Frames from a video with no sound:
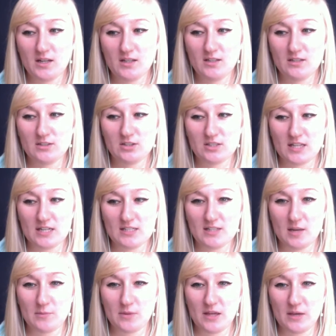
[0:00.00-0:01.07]
just kind of
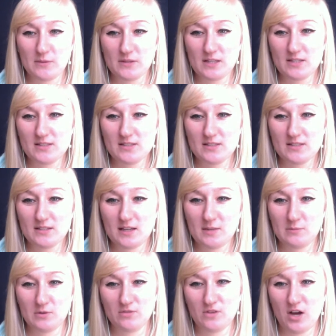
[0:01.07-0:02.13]
stopped playing with us and
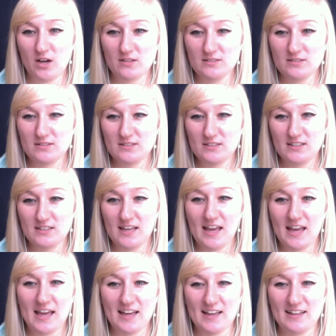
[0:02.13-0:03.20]
moved on.
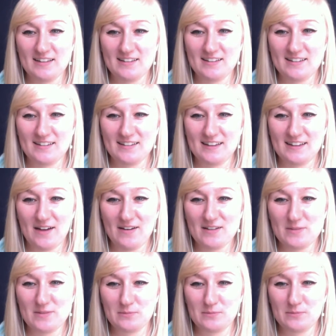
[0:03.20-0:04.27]
And now
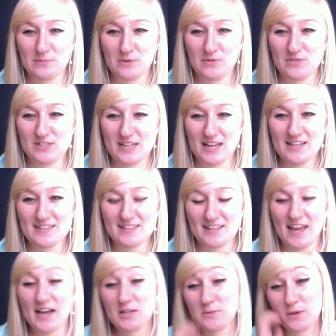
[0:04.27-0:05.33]
has moved states. Yeah,
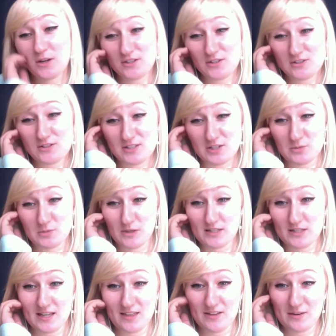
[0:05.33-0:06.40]
because we all used to just bring it
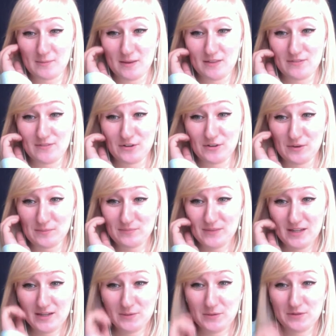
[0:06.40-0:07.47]
together in my living room
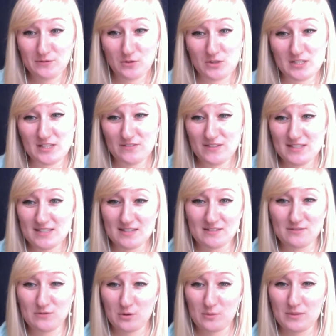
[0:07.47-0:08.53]
with 4 TVs and
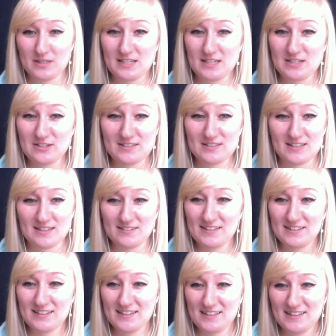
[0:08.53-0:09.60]
4 PlayStations, and
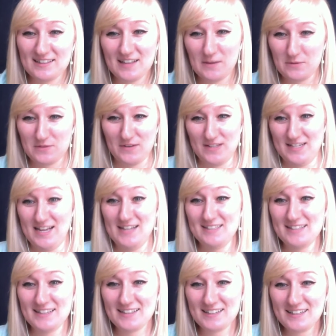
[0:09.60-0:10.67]
it was fantastic.